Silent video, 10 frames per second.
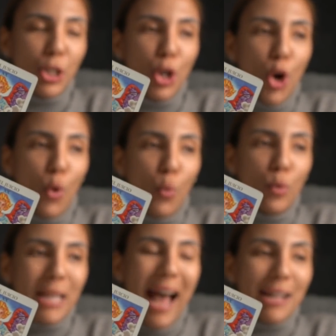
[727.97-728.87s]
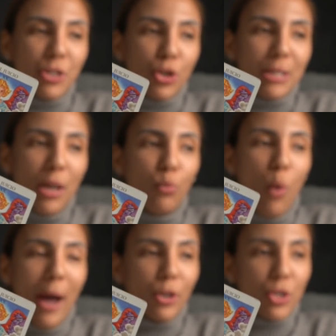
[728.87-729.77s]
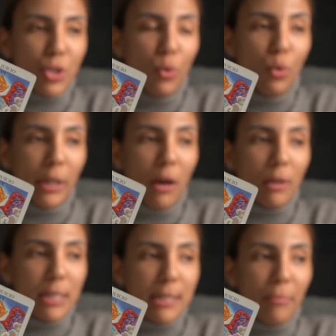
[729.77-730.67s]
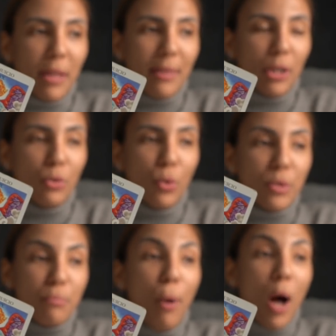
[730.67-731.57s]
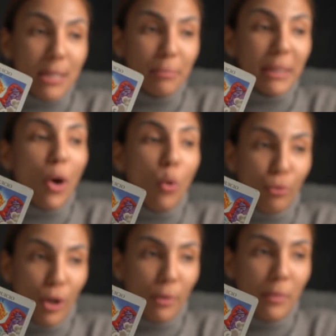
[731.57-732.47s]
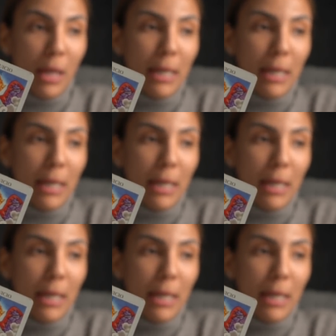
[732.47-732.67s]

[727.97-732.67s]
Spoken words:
you know, to ask yourself why you're still holding on to something that you know is possibly over.